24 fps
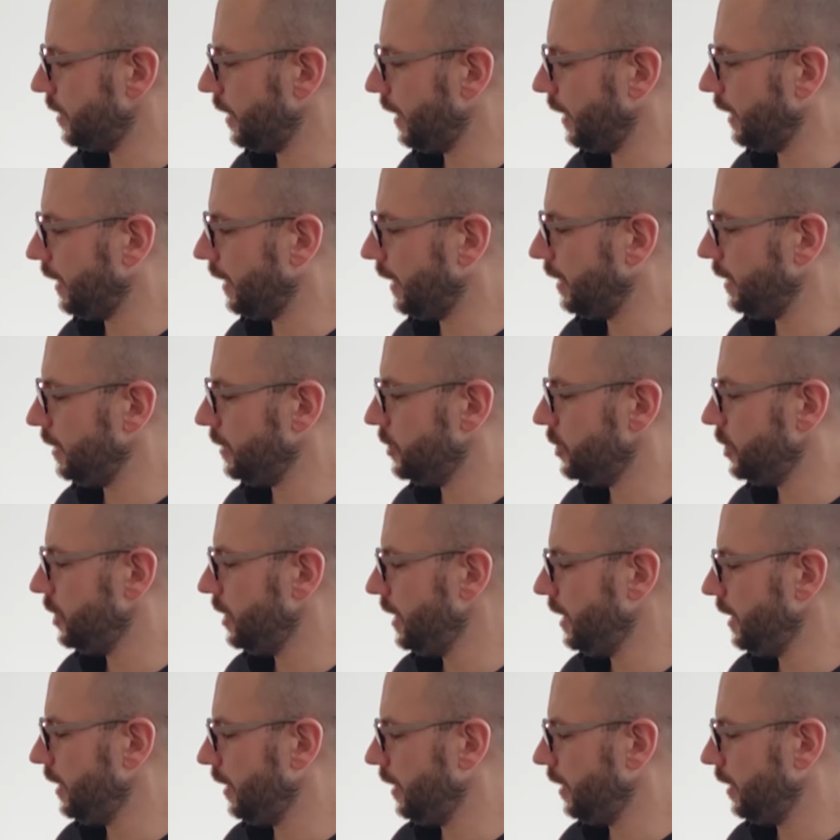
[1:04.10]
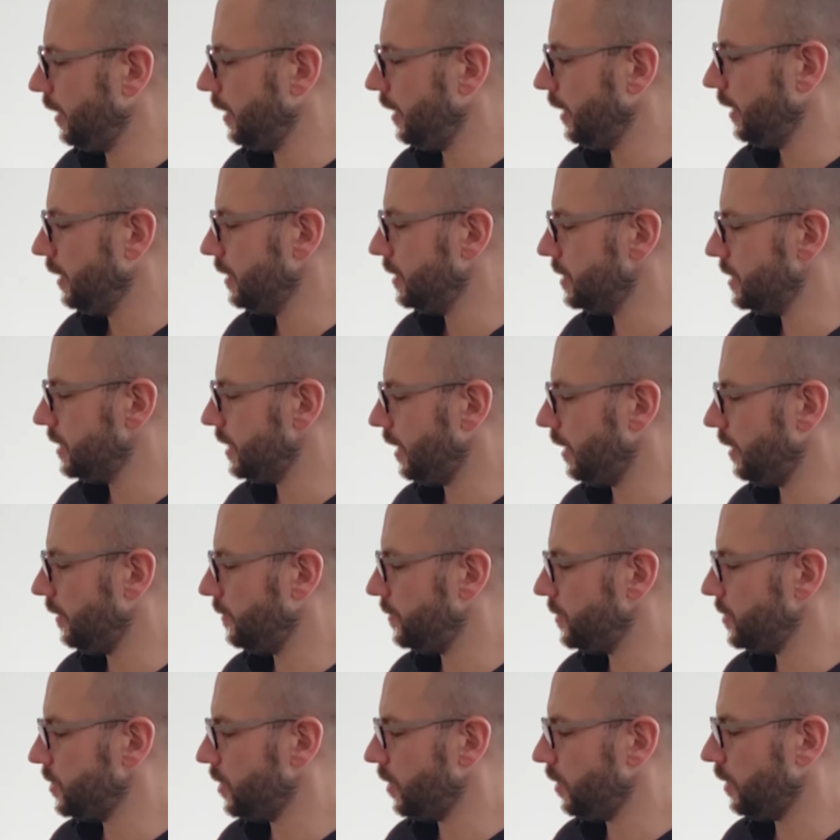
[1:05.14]
I kind of cheated. Instead of
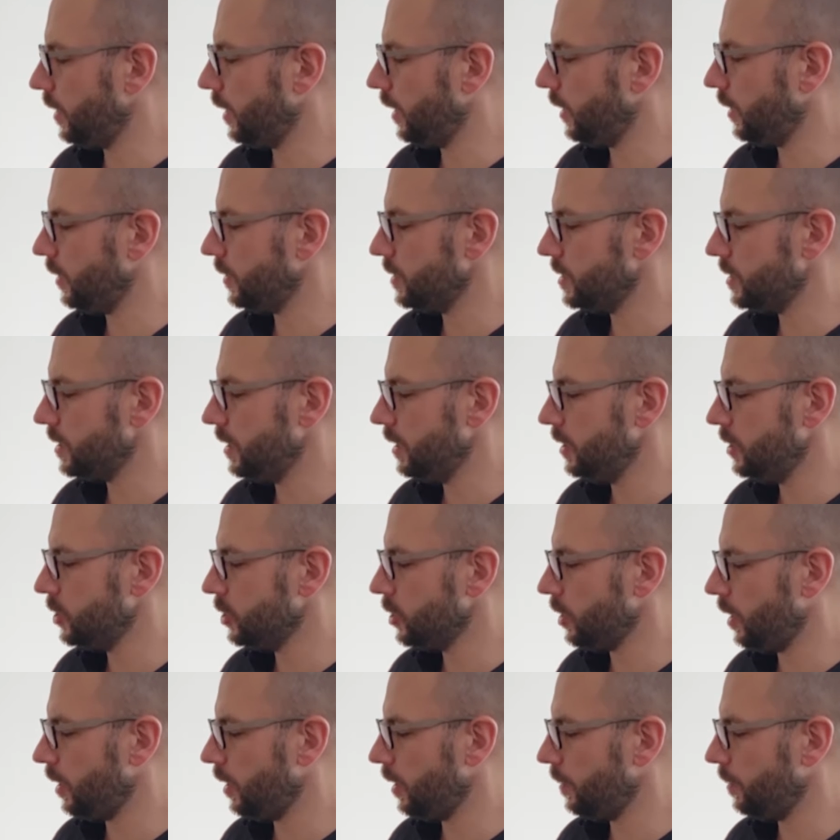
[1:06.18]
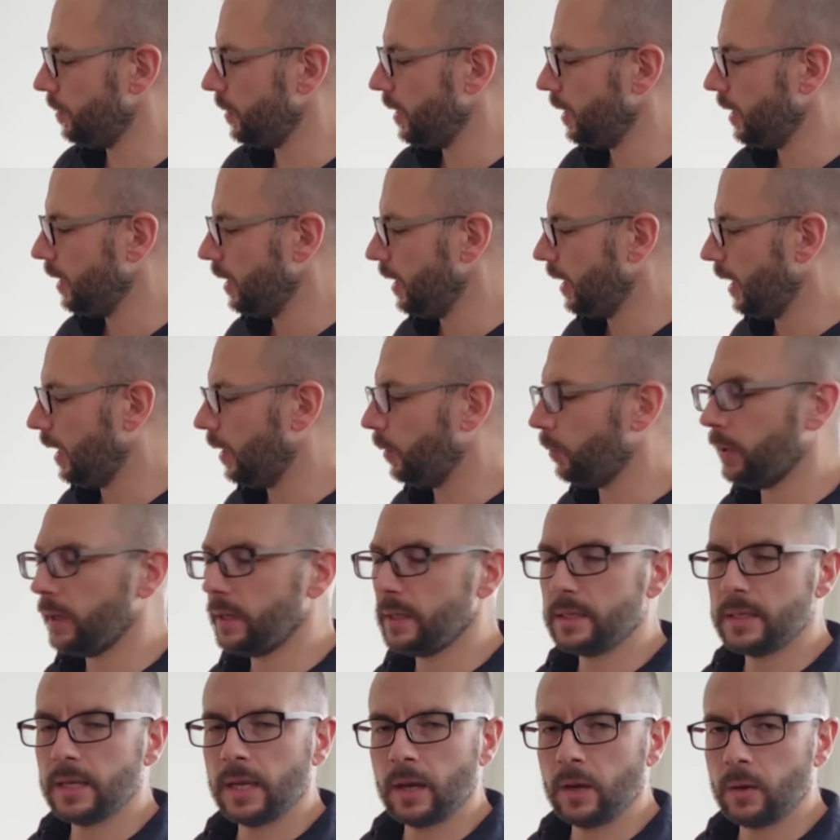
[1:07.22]
starting on C sharp, I
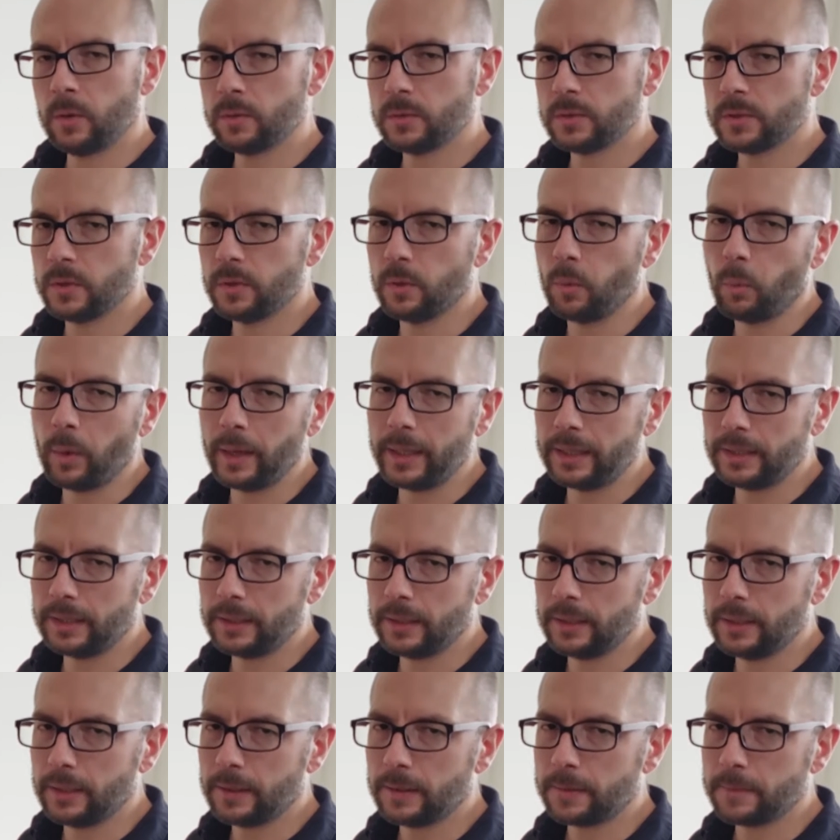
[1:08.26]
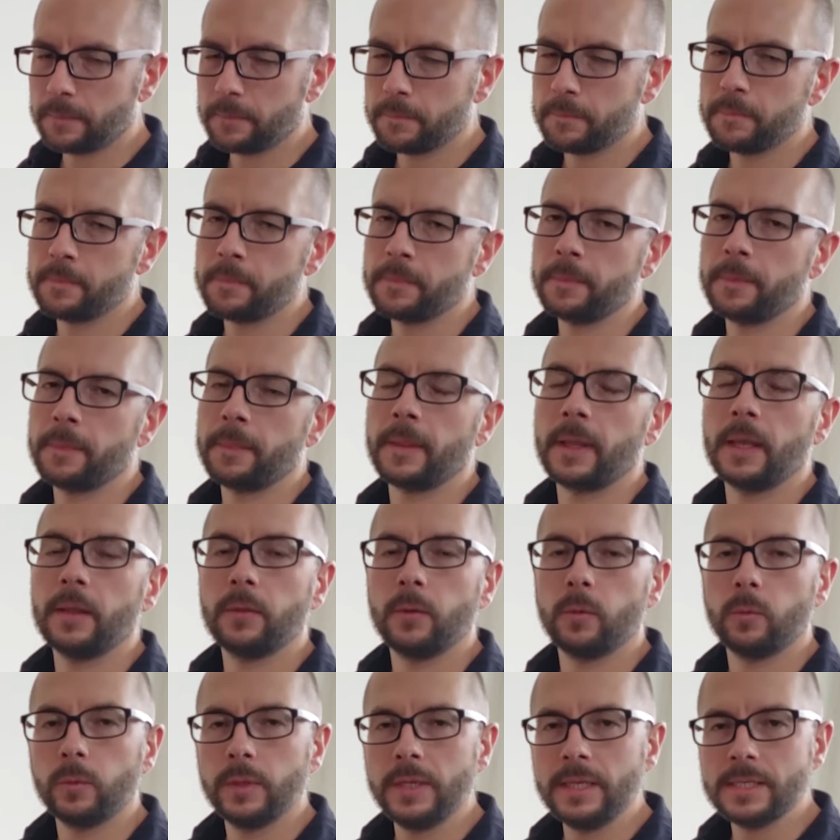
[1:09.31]
went down to the white key.
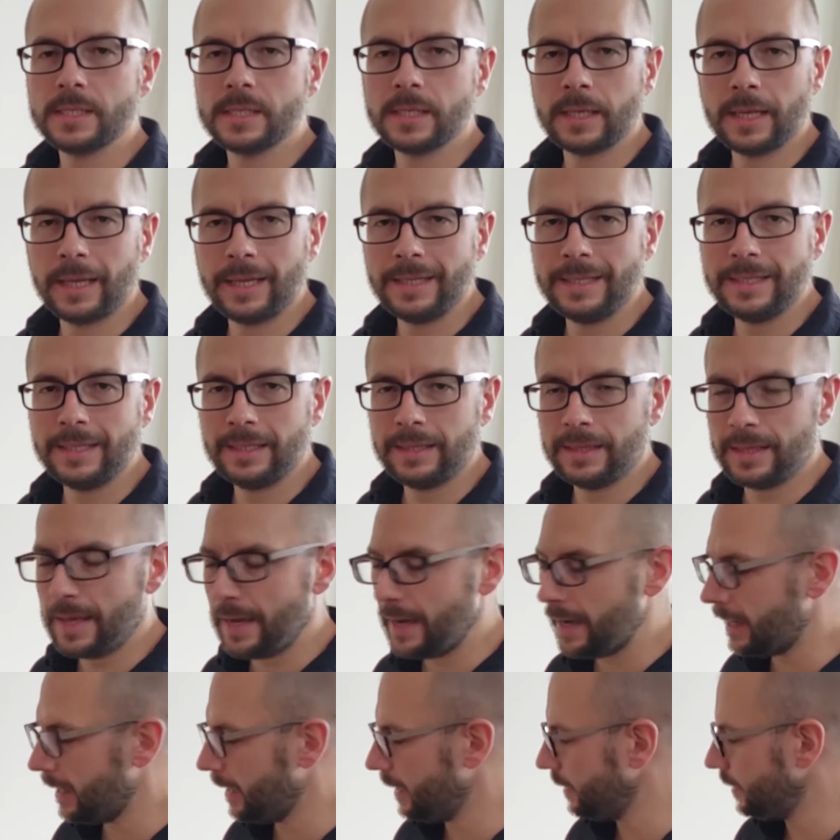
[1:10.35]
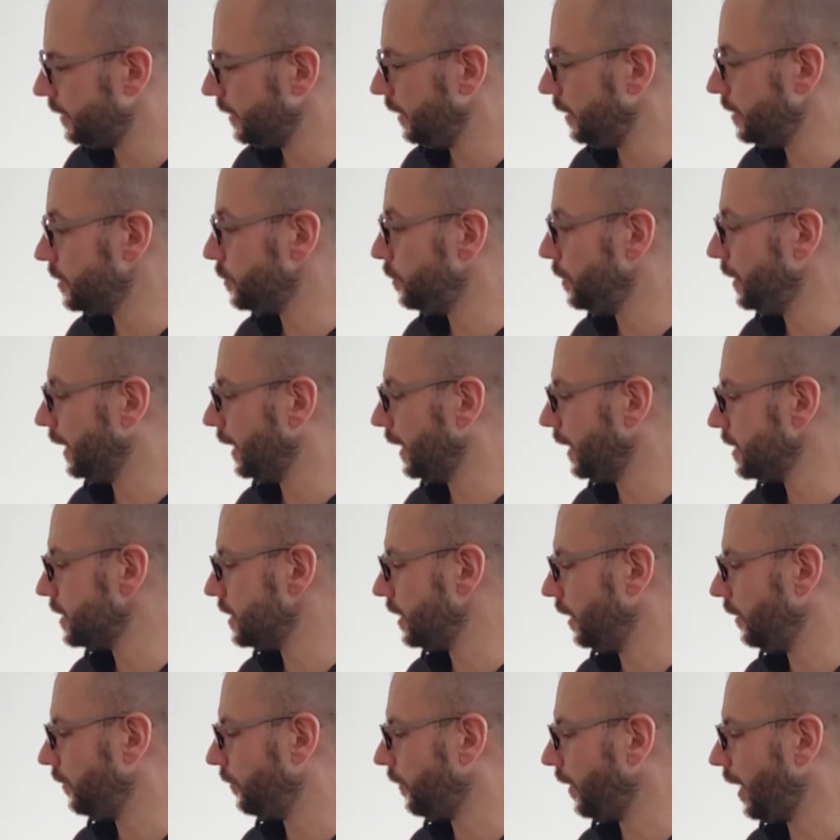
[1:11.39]
The reason I did that is because
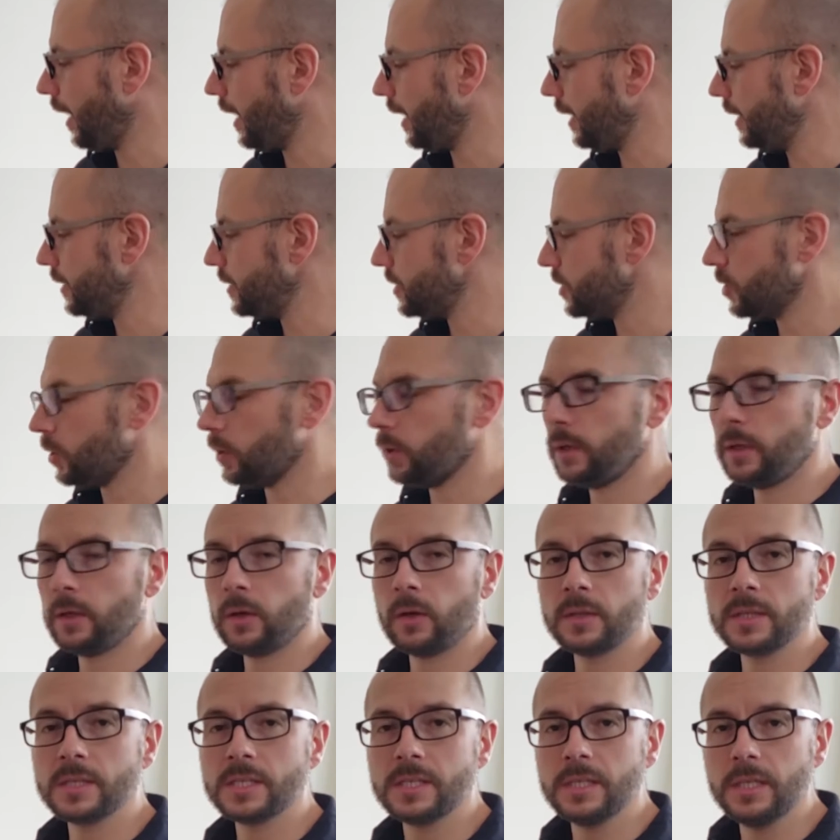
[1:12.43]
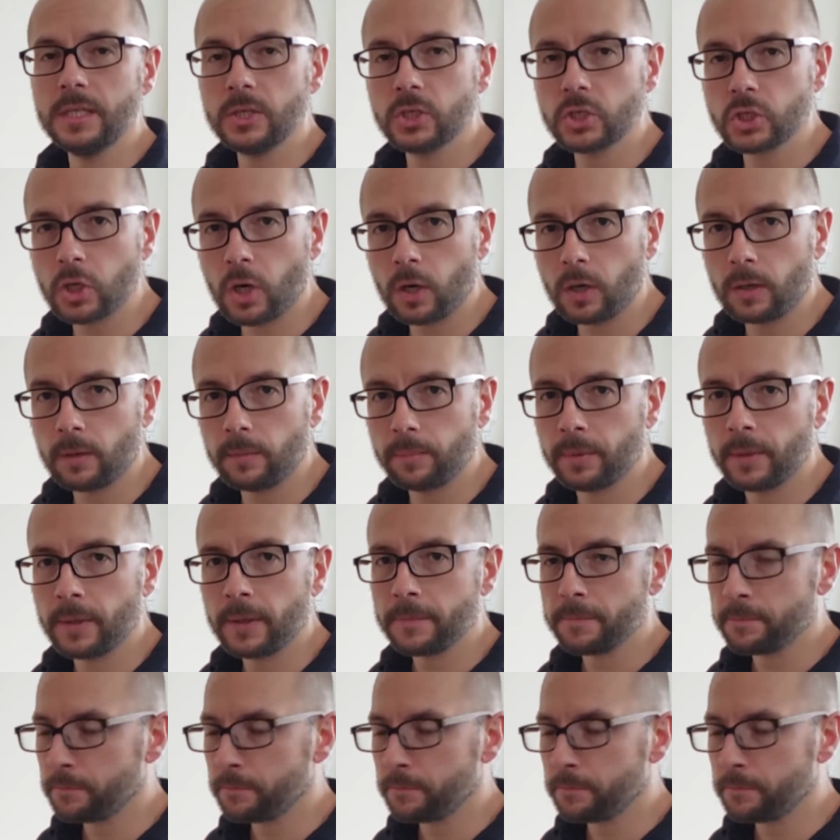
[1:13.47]
if I started on C sharp,